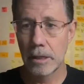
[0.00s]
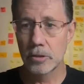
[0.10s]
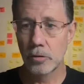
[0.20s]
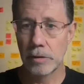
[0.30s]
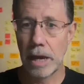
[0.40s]

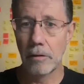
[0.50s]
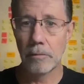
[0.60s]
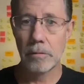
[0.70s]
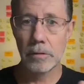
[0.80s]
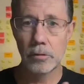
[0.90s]
So now
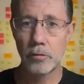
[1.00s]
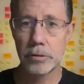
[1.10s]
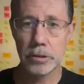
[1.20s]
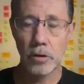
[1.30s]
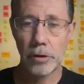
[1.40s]
Luke
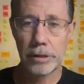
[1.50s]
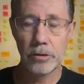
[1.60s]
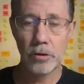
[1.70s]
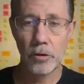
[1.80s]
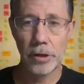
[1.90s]
is going to
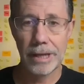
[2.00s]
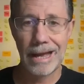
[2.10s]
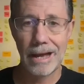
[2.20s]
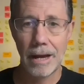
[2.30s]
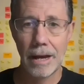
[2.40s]
turn it
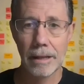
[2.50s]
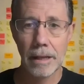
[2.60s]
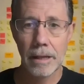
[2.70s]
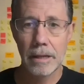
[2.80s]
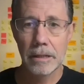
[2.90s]
on
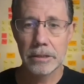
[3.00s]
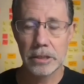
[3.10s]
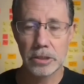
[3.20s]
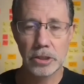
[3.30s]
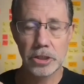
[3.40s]
to
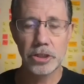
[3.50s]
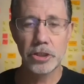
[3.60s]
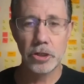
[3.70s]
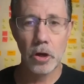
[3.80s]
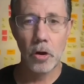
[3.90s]
just
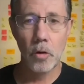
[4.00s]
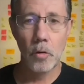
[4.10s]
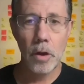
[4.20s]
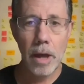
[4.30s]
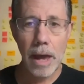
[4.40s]

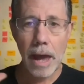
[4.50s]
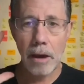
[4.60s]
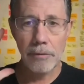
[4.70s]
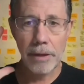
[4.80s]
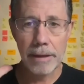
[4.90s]
show
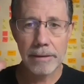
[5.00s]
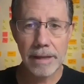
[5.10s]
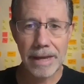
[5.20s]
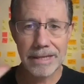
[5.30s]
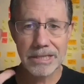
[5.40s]
how that
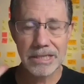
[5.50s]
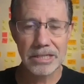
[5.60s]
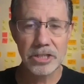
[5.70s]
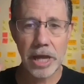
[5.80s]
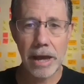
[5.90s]
takes the
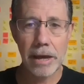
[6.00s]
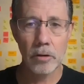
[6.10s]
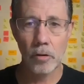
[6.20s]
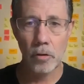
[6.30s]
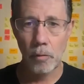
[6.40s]

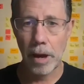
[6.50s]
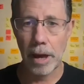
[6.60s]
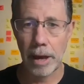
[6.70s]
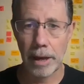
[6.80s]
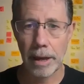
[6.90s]
shadow
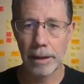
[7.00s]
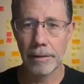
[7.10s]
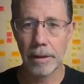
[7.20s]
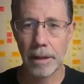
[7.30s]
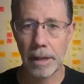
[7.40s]
away
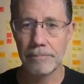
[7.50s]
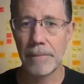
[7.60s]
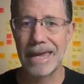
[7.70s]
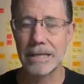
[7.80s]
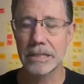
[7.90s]
and
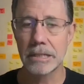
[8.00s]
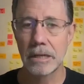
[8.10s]
makes